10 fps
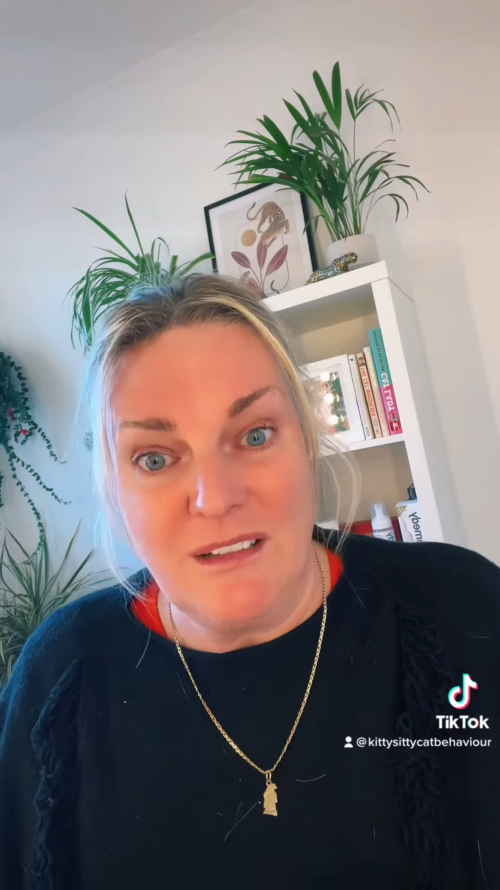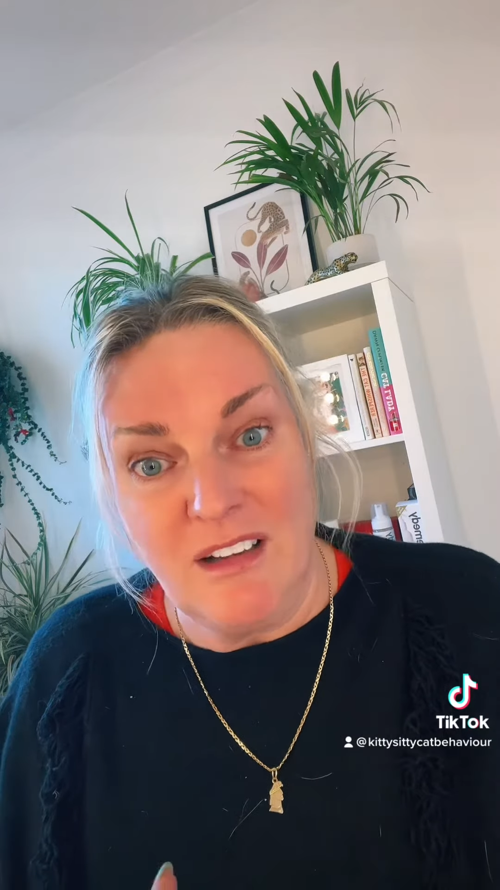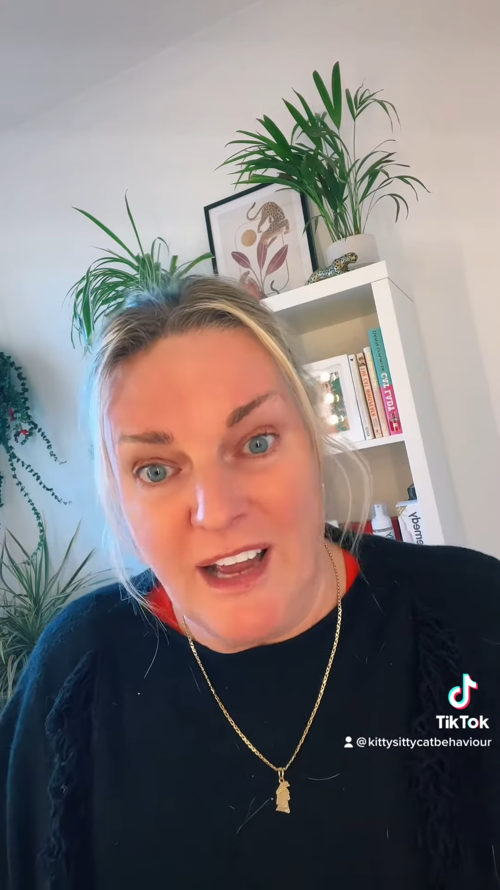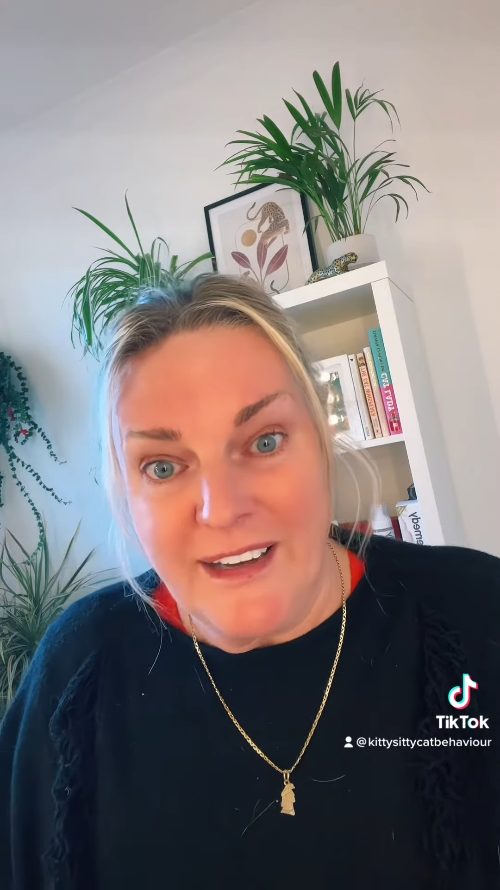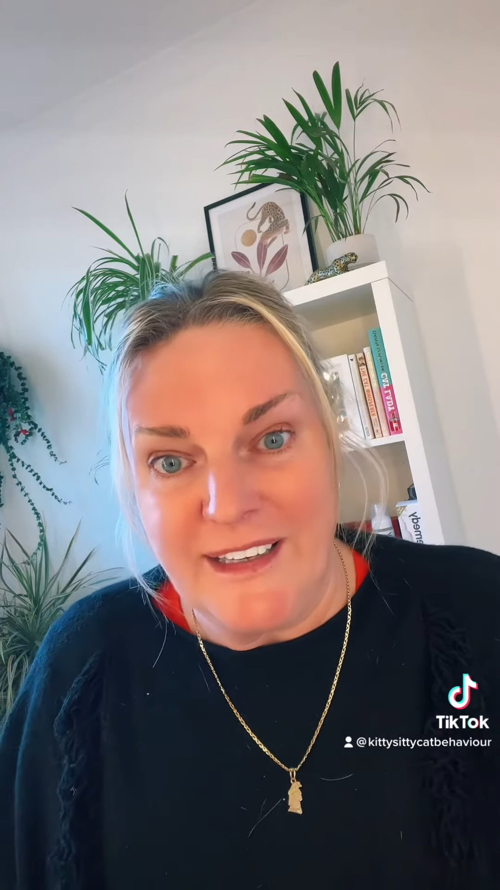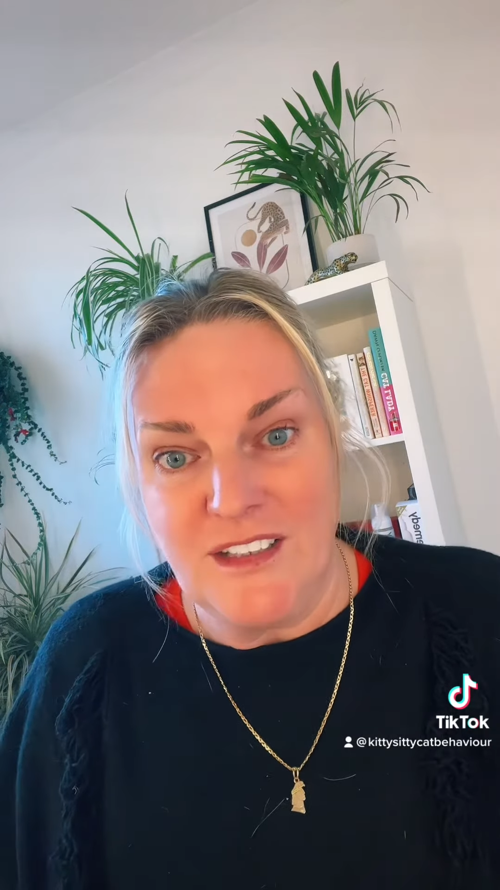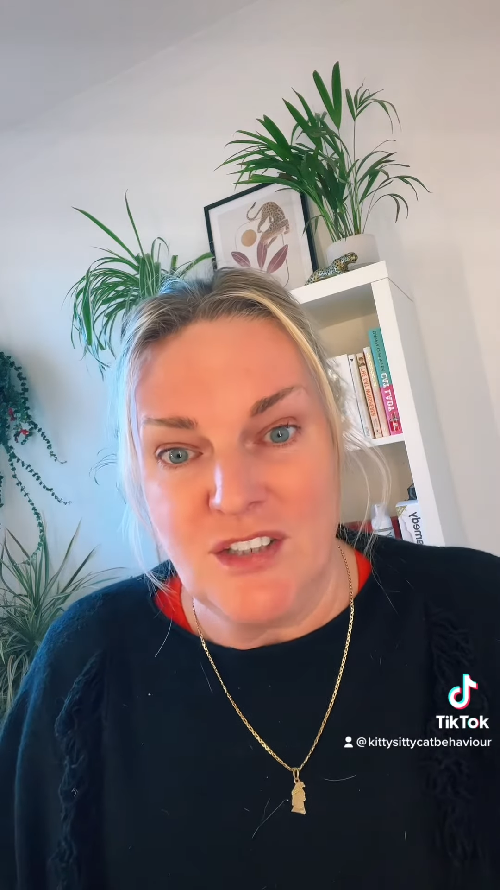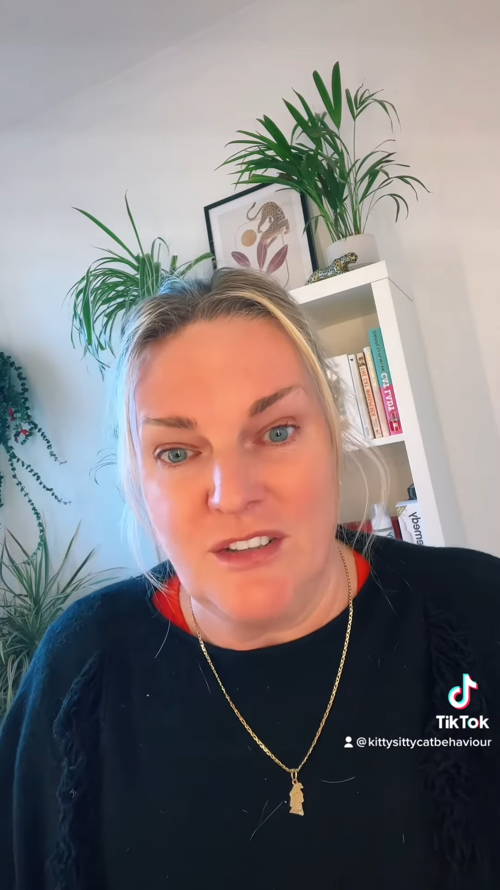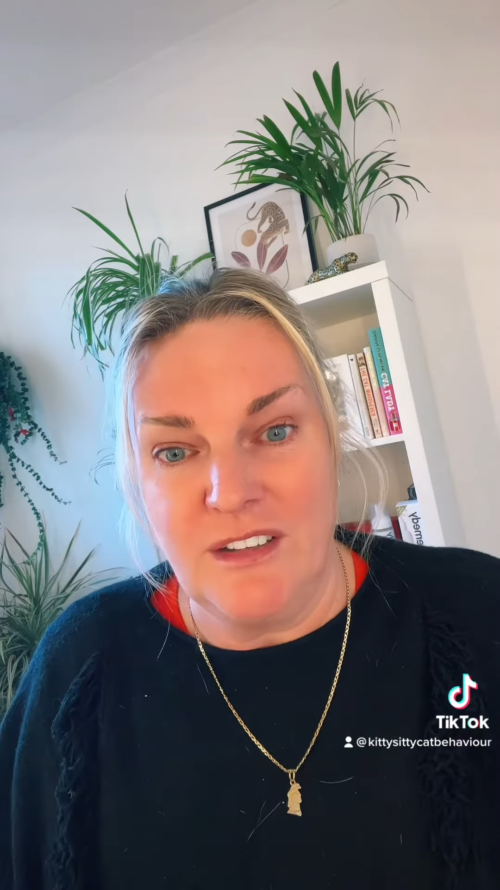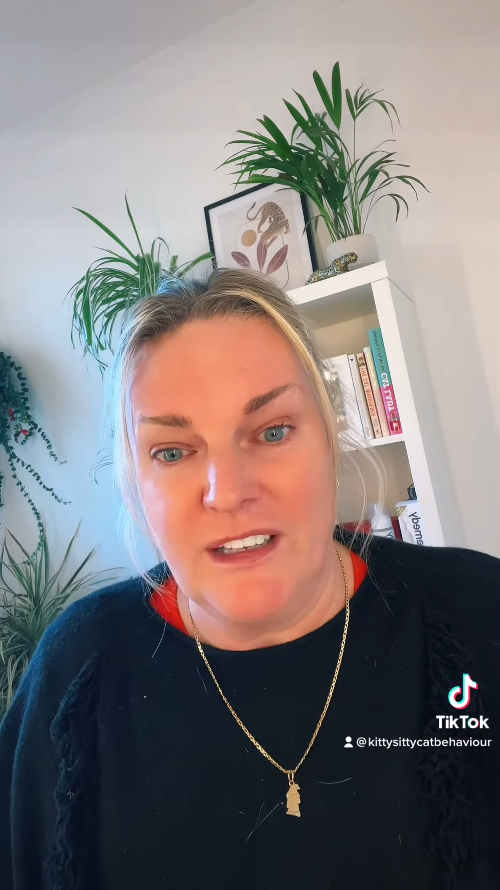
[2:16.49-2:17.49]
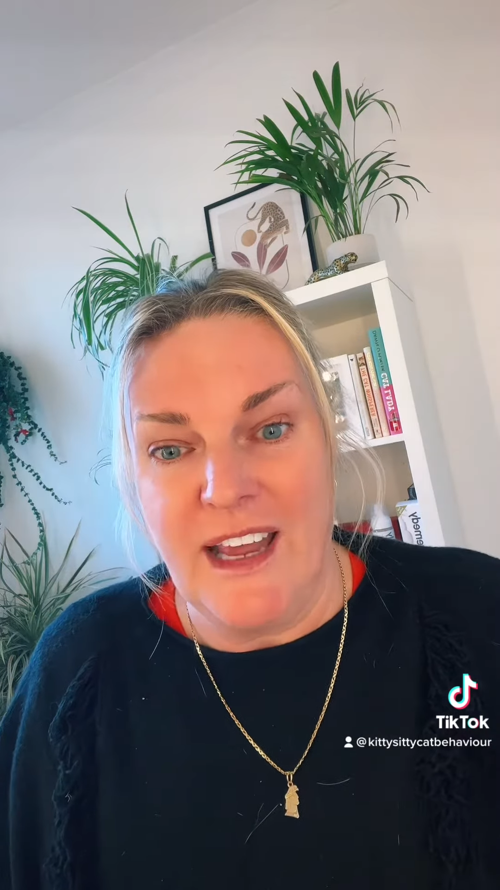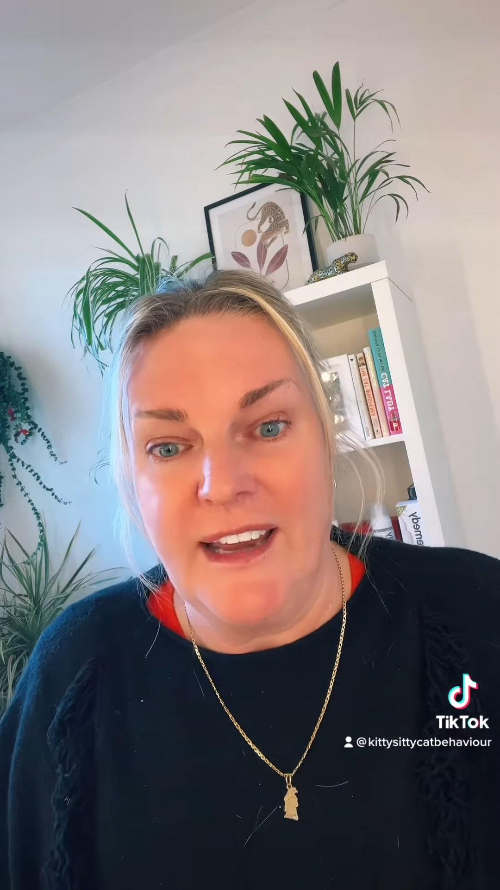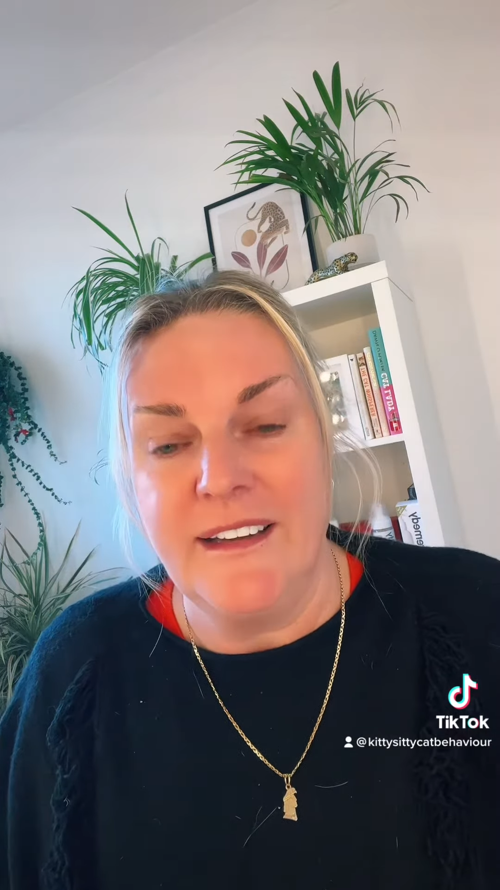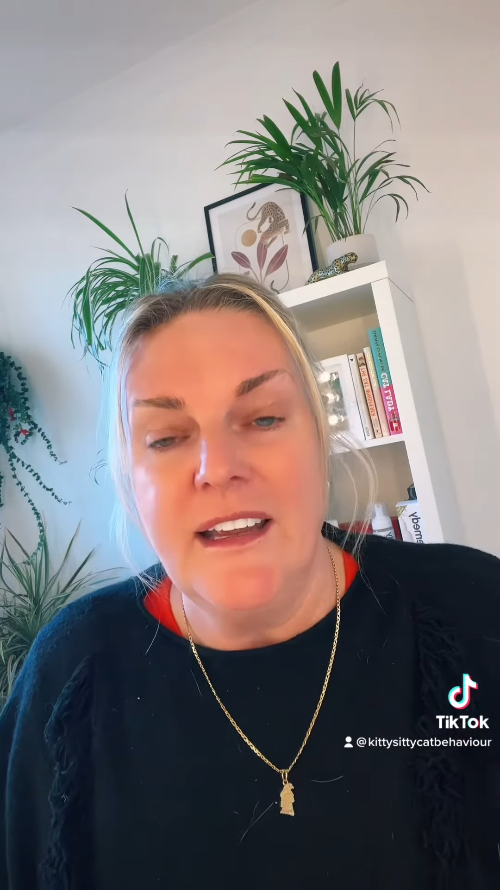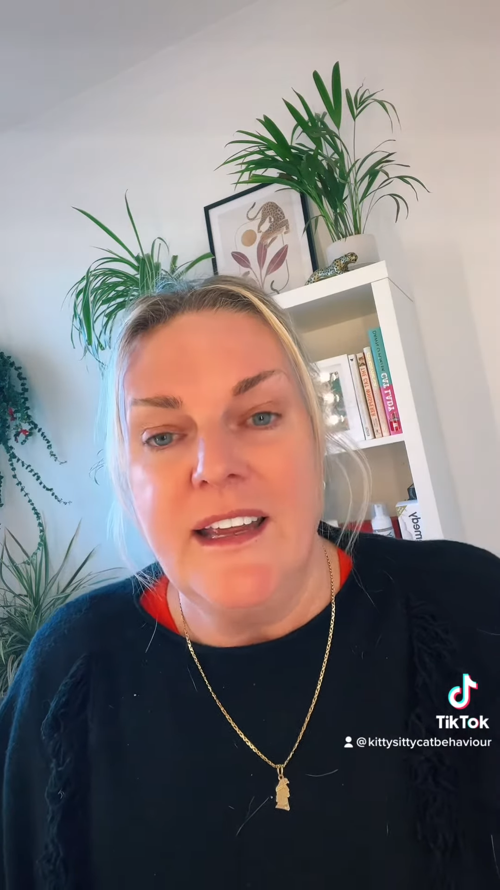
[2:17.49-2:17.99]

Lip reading: like each other again.